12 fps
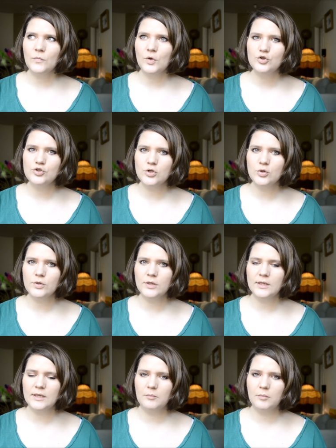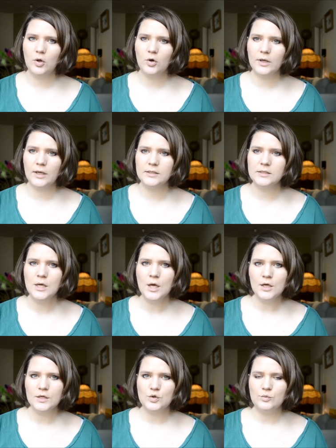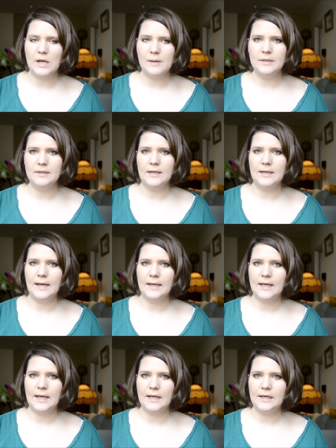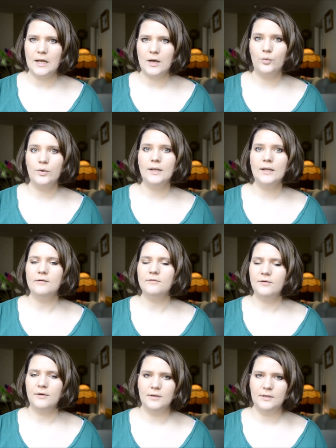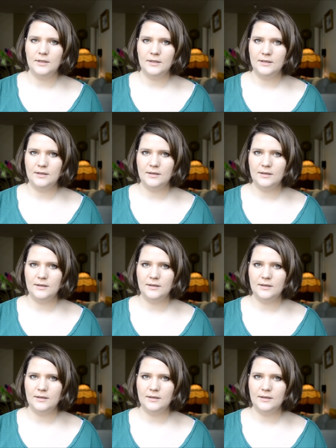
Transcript: soak it and block it, so maybe then I can relive uh,